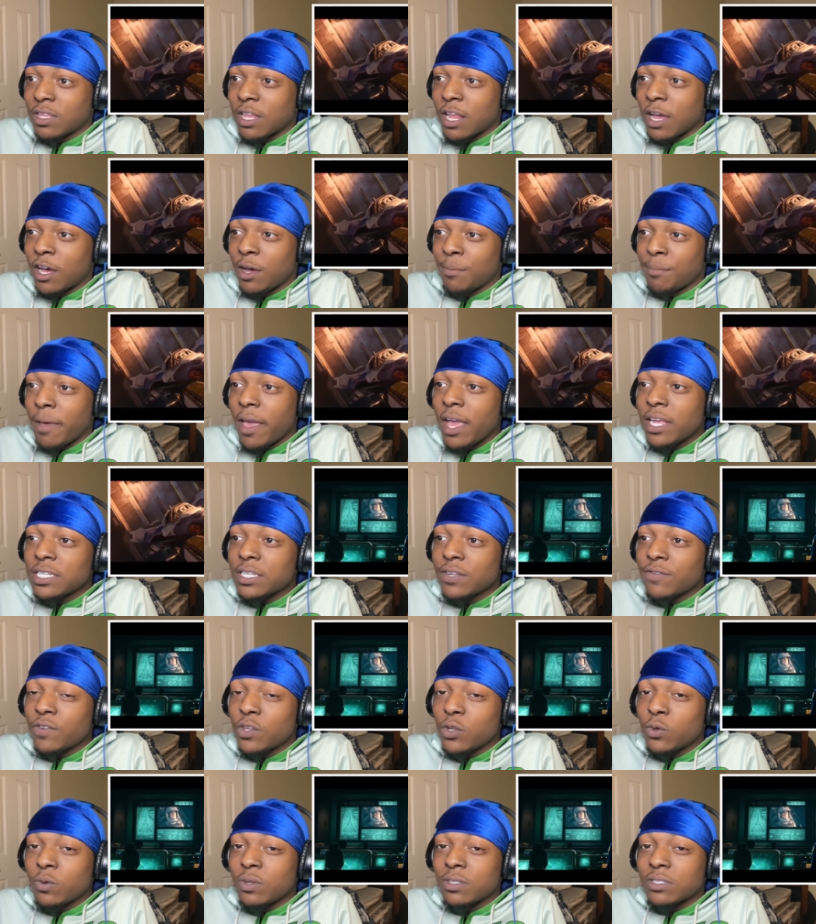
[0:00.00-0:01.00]
Now imagine
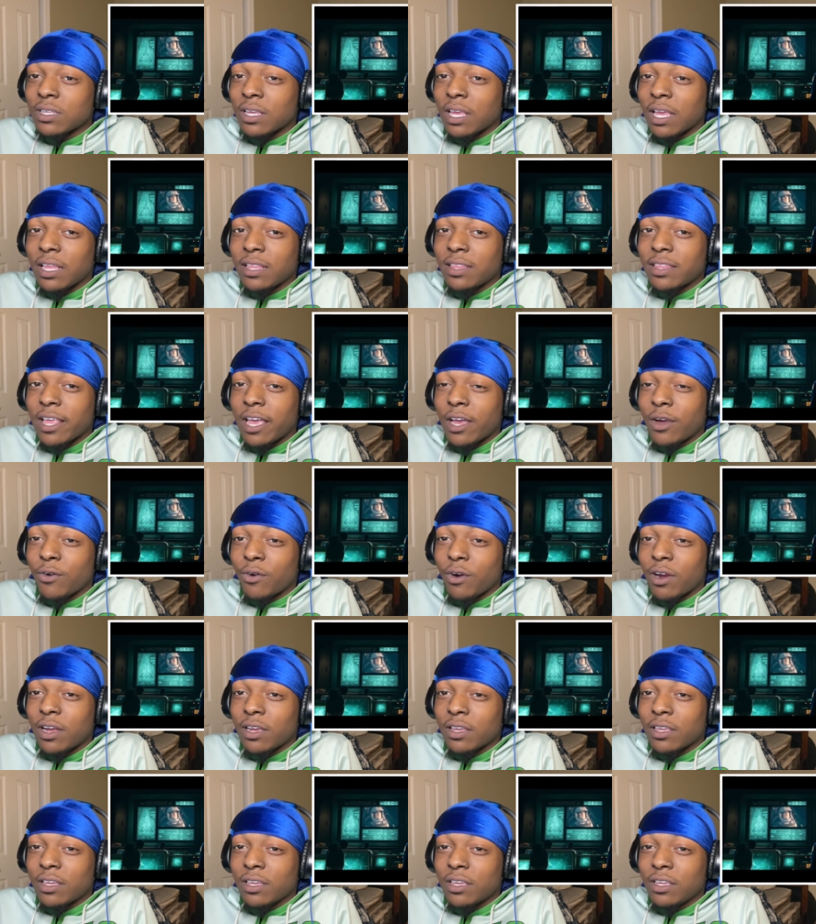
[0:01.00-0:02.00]
if you was in that
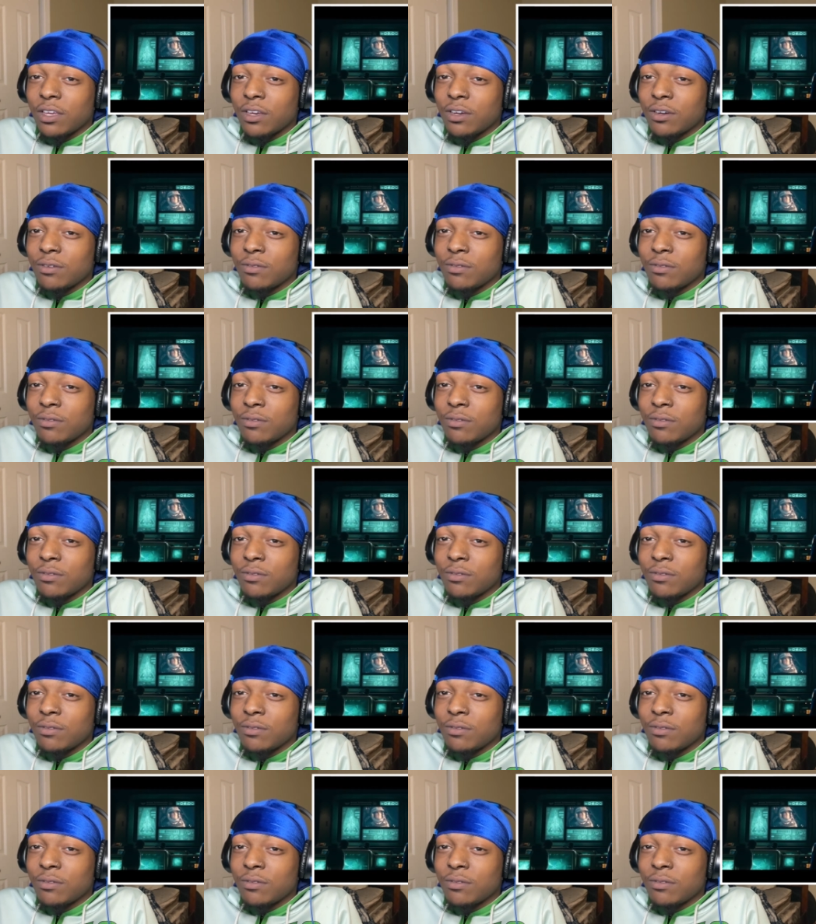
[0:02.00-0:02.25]
rocket, yo.